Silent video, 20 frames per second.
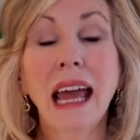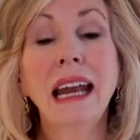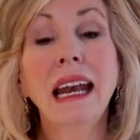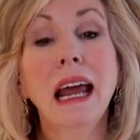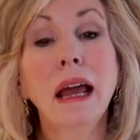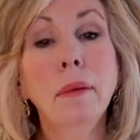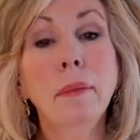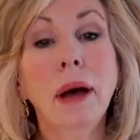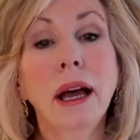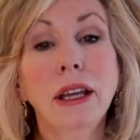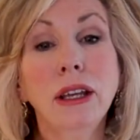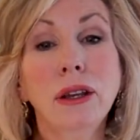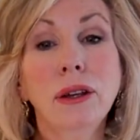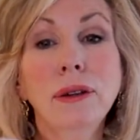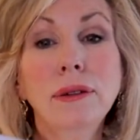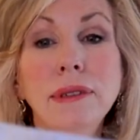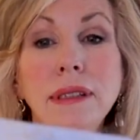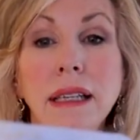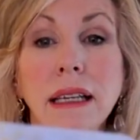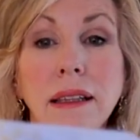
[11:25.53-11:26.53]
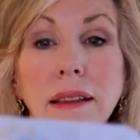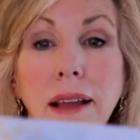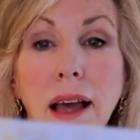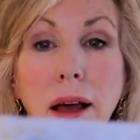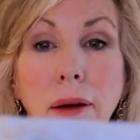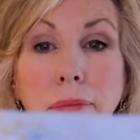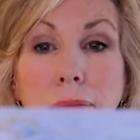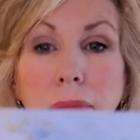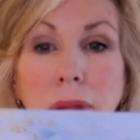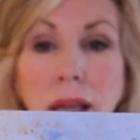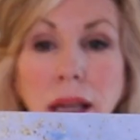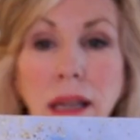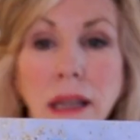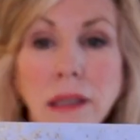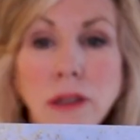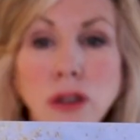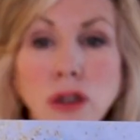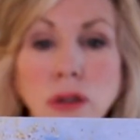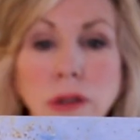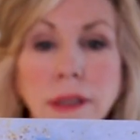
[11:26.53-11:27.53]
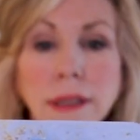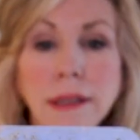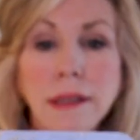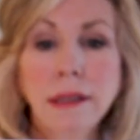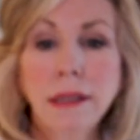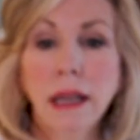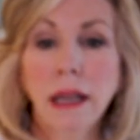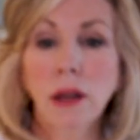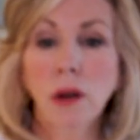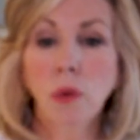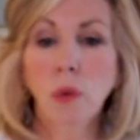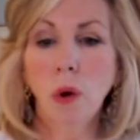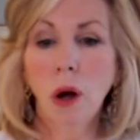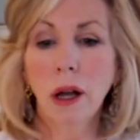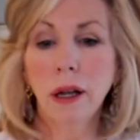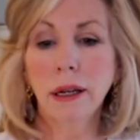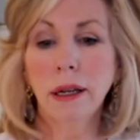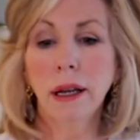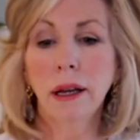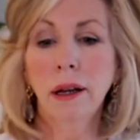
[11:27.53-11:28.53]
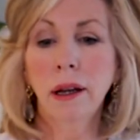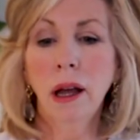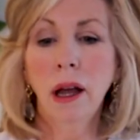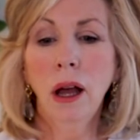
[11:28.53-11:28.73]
and am I using them? Interesting one.